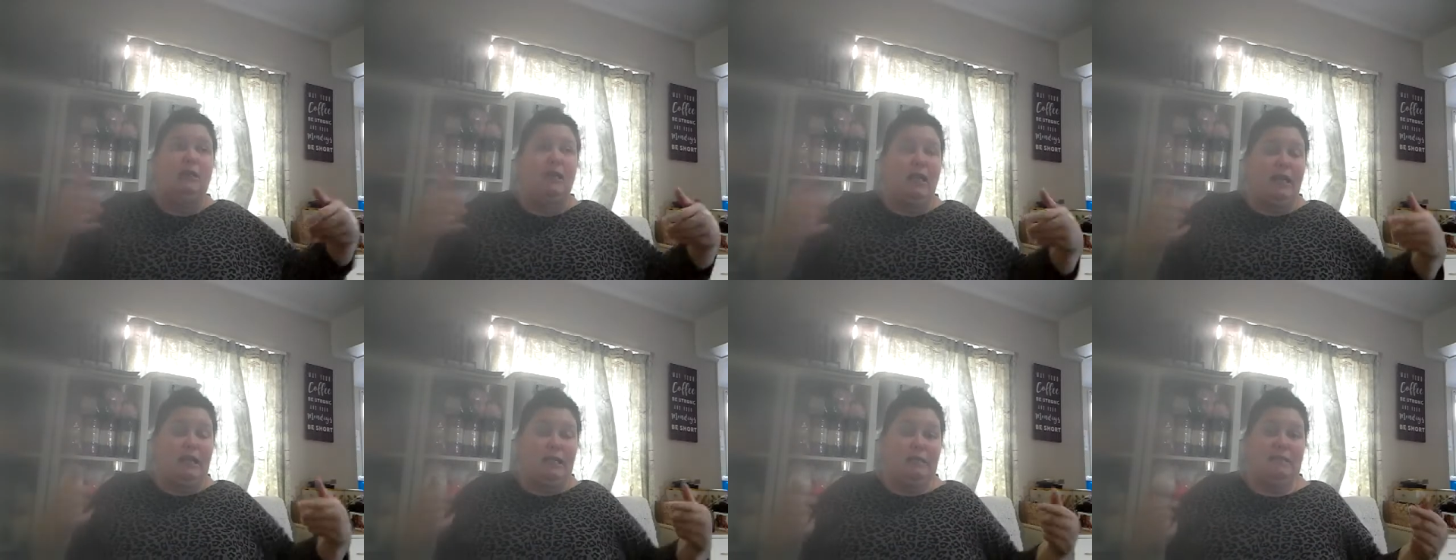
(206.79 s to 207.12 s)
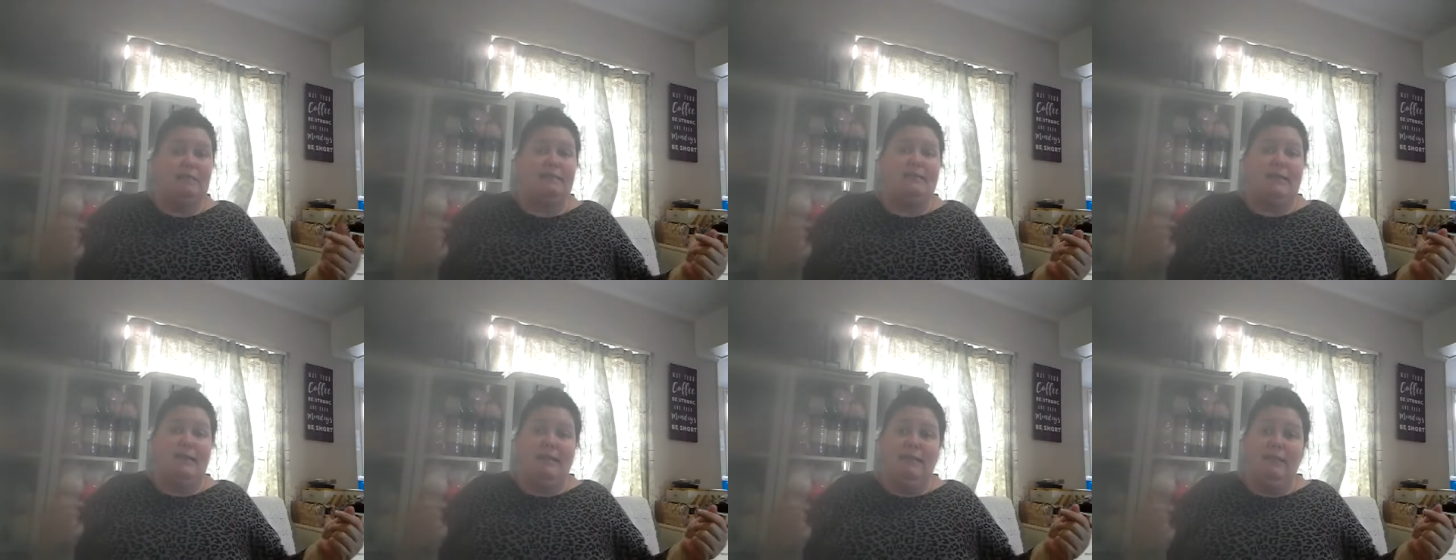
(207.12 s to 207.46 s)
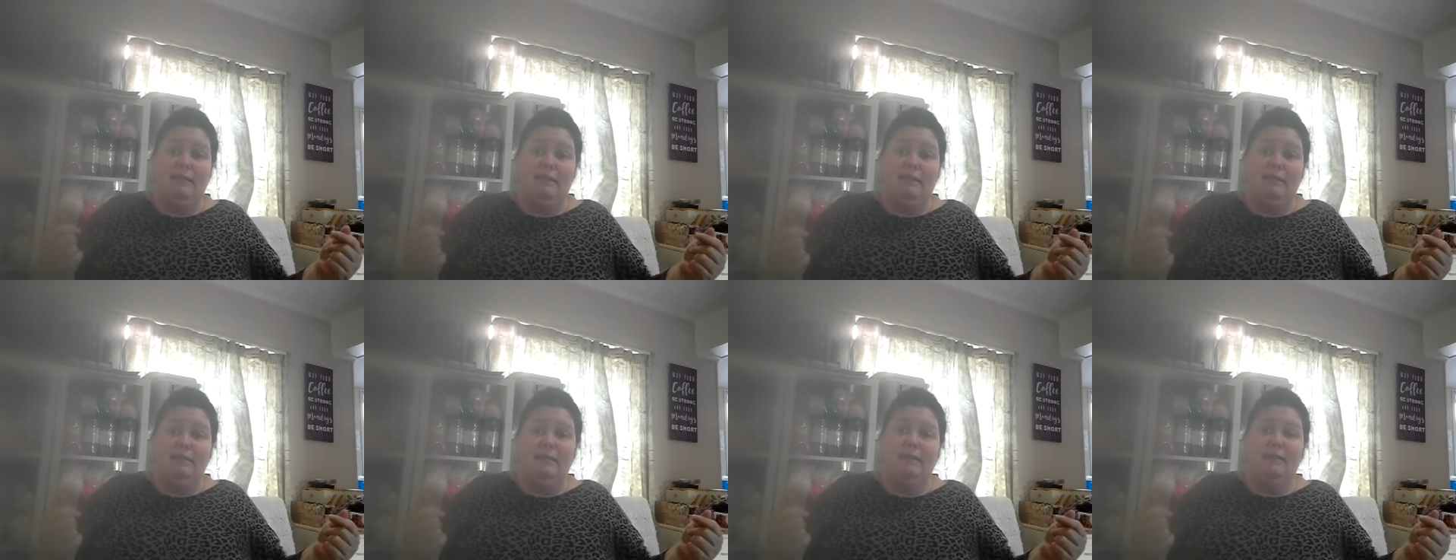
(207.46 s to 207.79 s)
I can see
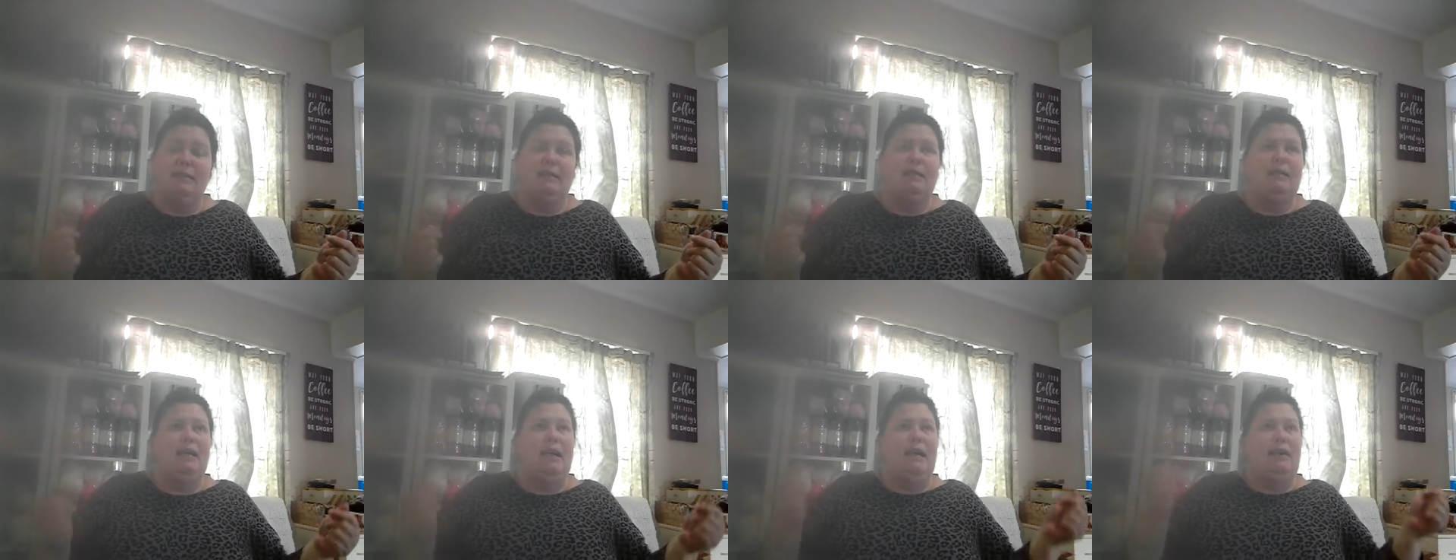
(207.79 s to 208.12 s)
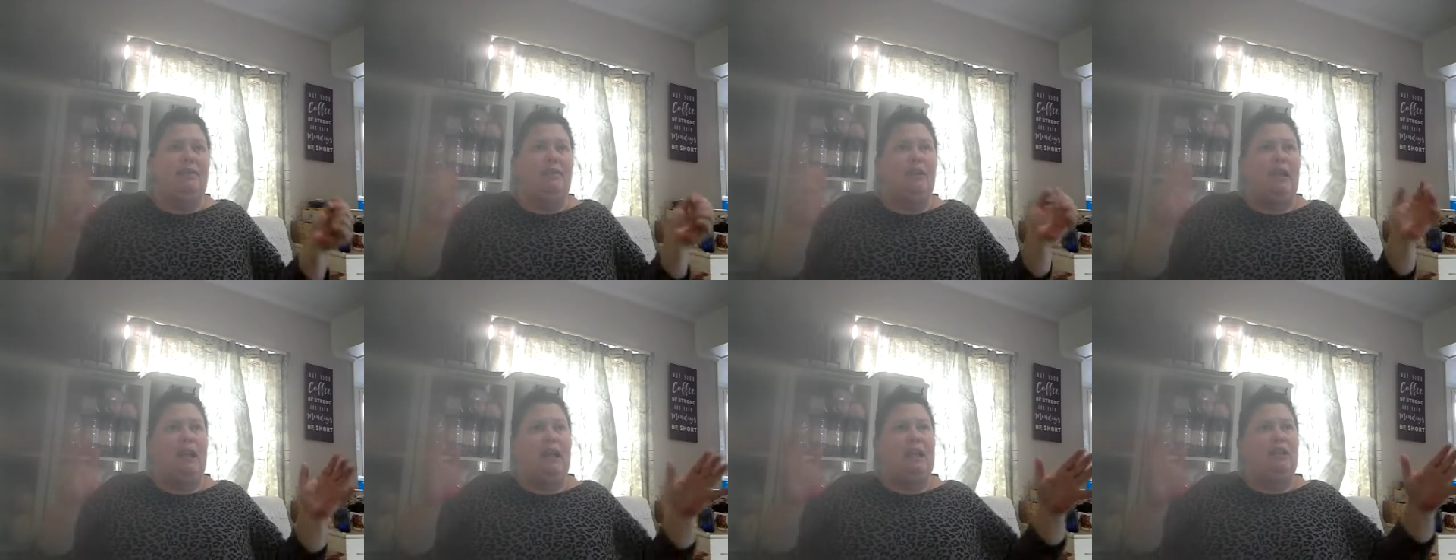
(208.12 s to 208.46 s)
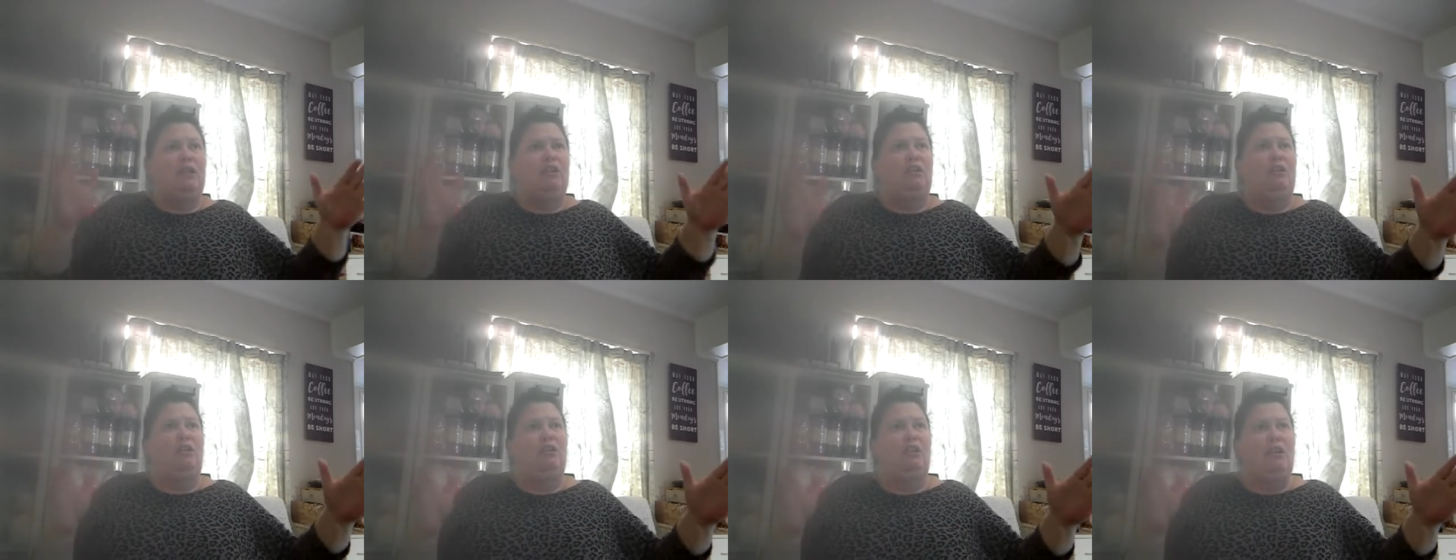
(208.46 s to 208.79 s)
it. And I had a
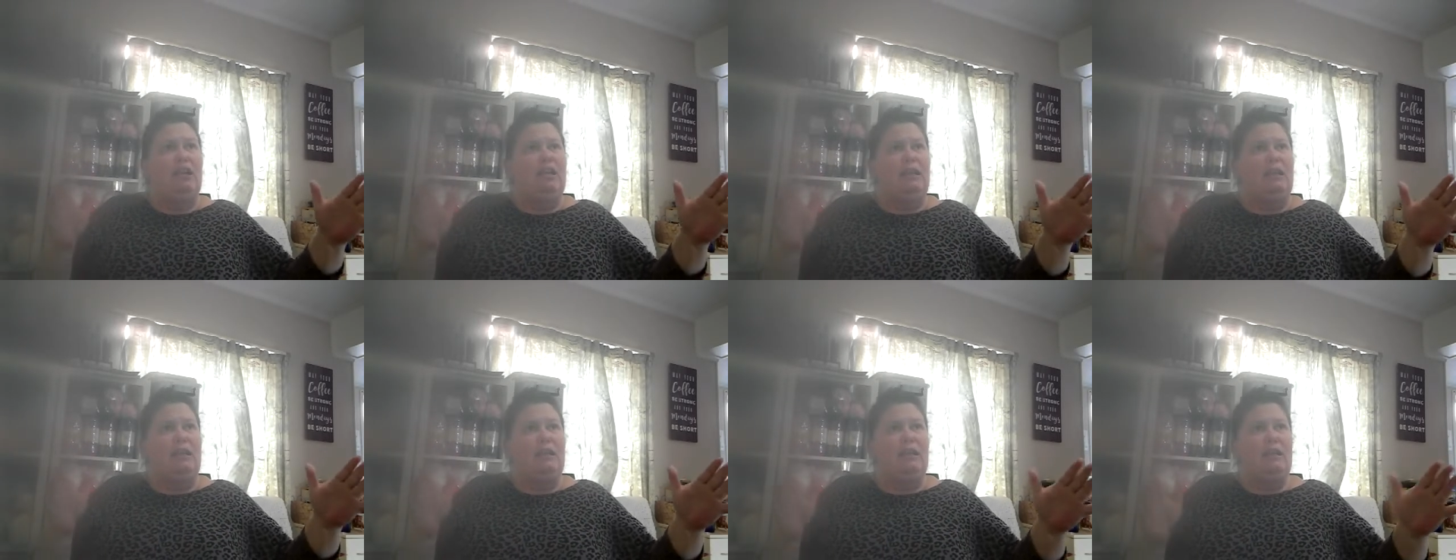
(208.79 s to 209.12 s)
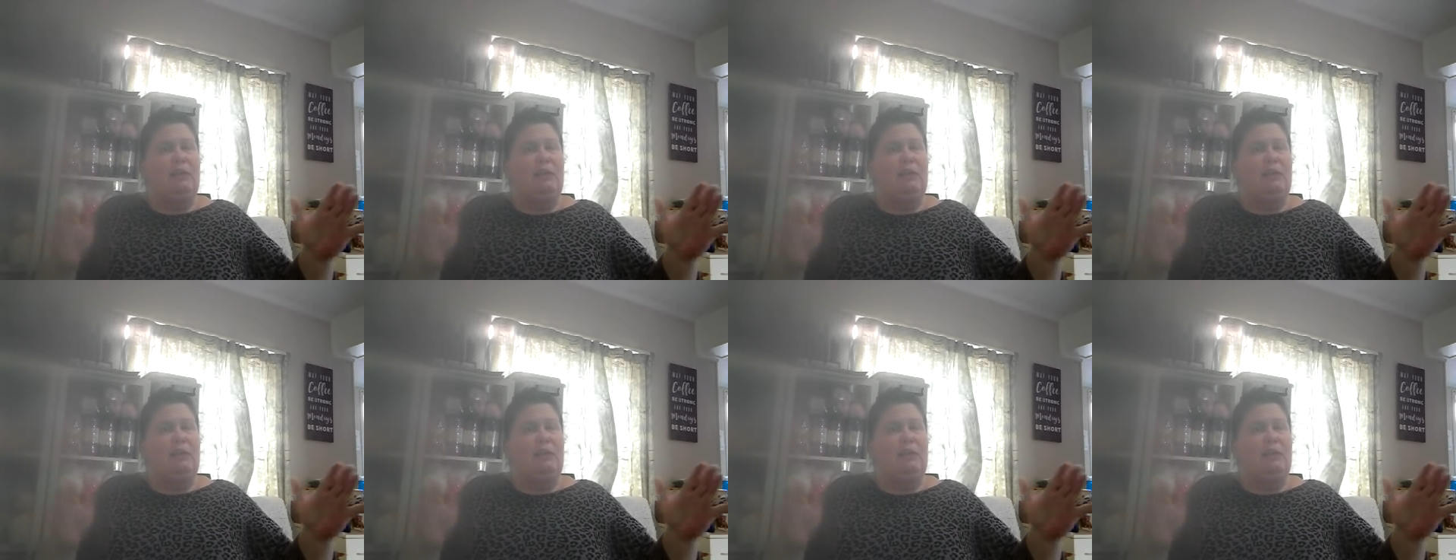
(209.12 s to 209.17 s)
good look at it,